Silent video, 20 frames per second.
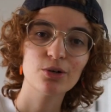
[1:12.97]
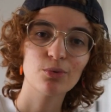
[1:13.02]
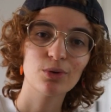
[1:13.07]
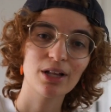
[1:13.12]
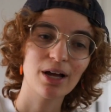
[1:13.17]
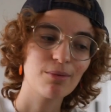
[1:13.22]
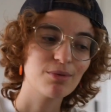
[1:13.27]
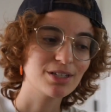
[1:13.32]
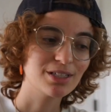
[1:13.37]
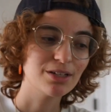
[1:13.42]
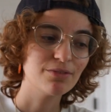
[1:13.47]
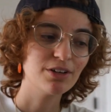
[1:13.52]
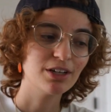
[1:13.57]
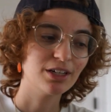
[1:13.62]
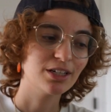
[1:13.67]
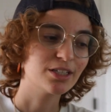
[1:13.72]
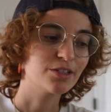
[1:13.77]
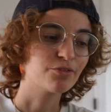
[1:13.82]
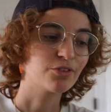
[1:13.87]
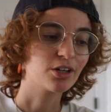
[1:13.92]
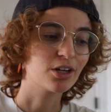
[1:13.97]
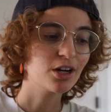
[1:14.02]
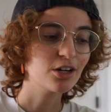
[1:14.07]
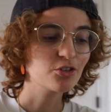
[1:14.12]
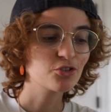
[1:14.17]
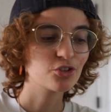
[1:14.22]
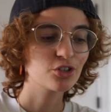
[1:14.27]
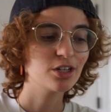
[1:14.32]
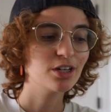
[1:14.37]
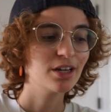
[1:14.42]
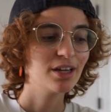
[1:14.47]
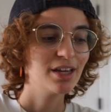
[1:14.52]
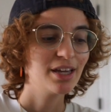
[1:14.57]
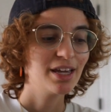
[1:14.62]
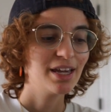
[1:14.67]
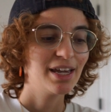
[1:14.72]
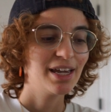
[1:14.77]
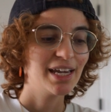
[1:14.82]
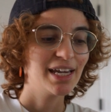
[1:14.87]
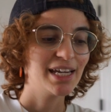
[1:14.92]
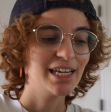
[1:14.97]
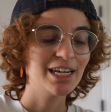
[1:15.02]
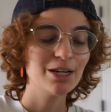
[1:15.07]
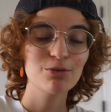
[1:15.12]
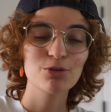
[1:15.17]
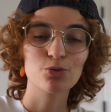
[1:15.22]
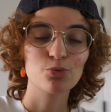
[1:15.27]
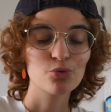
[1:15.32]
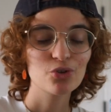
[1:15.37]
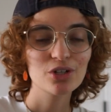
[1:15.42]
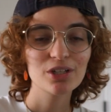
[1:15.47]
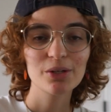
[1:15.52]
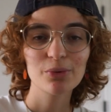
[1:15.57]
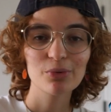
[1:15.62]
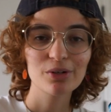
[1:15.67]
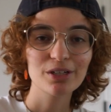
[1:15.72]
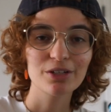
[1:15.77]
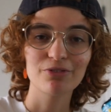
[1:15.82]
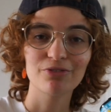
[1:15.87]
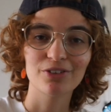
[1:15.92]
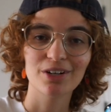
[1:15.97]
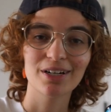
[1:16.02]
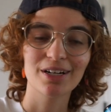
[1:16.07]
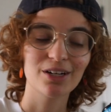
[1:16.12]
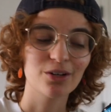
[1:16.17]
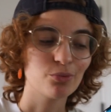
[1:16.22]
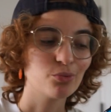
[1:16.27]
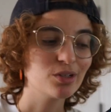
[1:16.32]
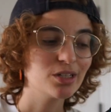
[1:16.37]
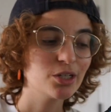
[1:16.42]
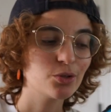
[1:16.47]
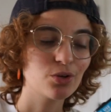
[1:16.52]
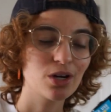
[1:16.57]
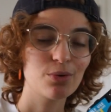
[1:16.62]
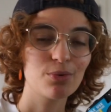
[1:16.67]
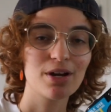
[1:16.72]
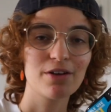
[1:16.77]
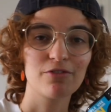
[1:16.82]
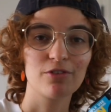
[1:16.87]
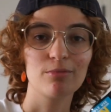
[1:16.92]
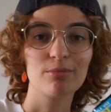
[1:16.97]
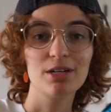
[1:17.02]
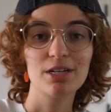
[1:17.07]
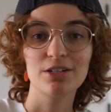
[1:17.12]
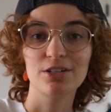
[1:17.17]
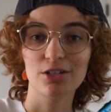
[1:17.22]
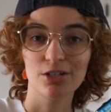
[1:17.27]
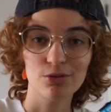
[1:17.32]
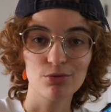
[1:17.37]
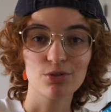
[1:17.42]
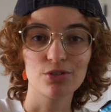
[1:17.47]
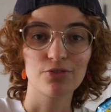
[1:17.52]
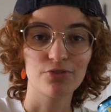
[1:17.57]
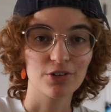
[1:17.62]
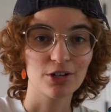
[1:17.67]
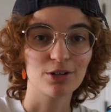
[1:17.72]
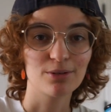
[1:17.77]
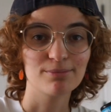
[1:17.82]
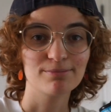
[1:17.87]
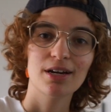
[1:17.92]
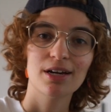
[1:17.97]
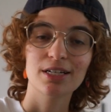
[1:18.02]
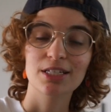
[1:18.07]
while I was living in a different country, and it was really fun and a really great way for me to use film.